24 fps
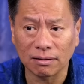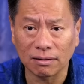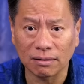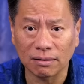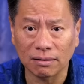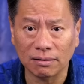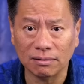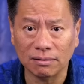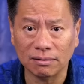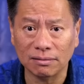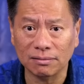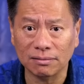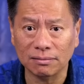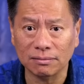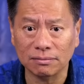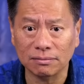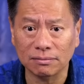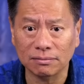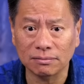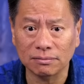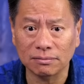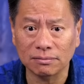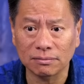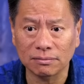
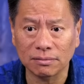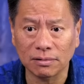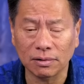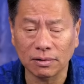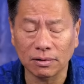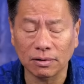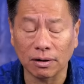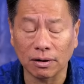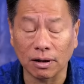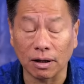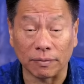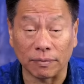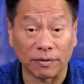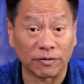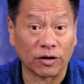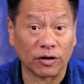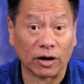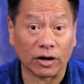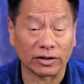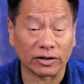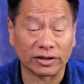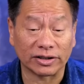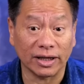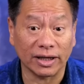
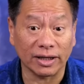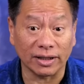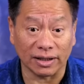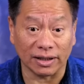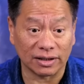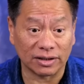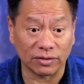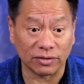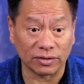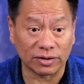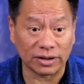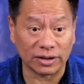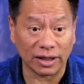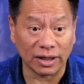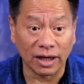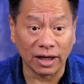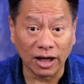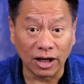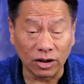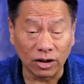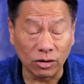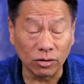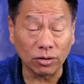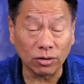Before I could say this, she would say,
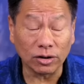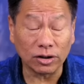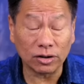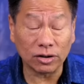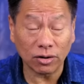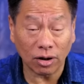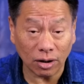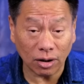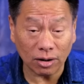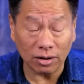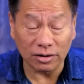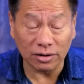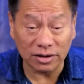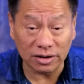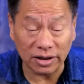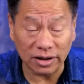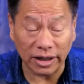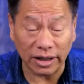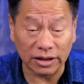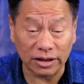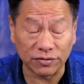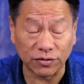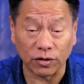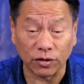you could talk on
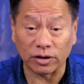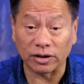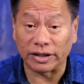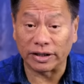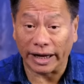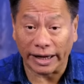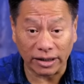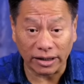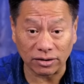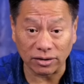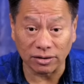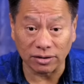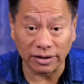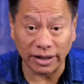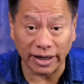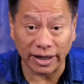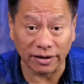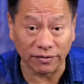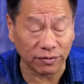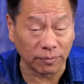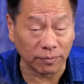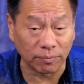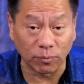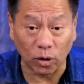stage for days on
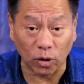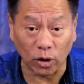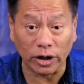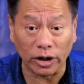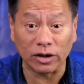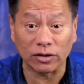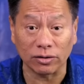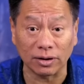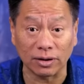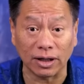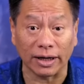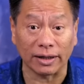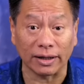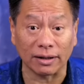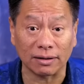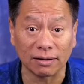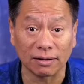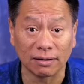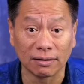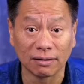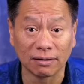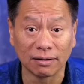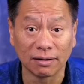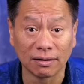end, from morning to
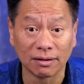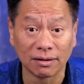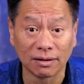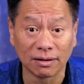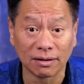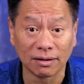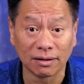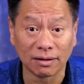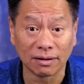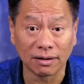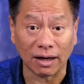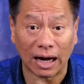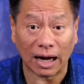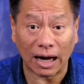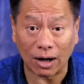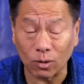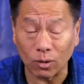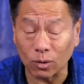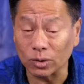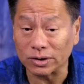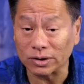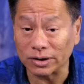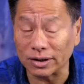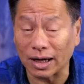night,
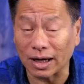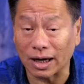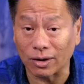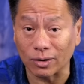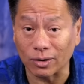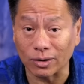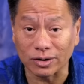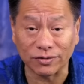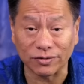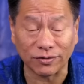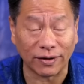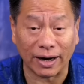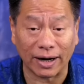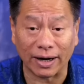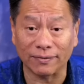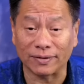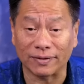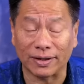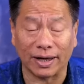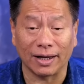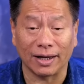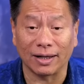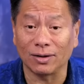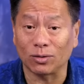hours and hours,
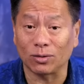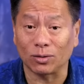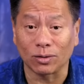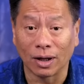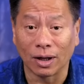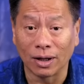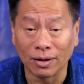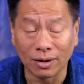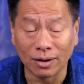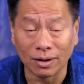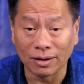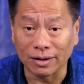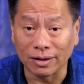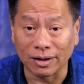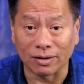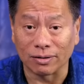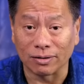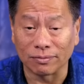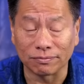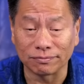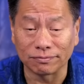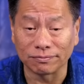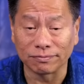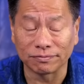5, 10, you
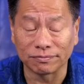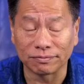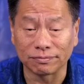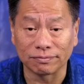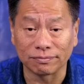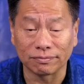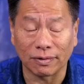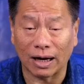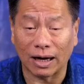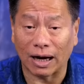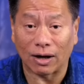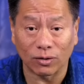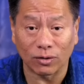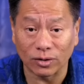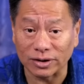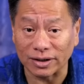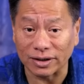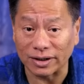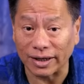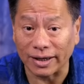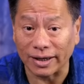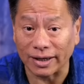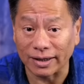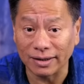know,
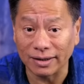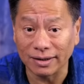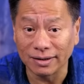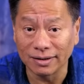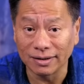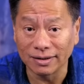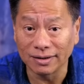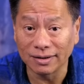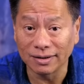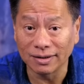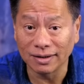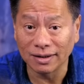hours a day.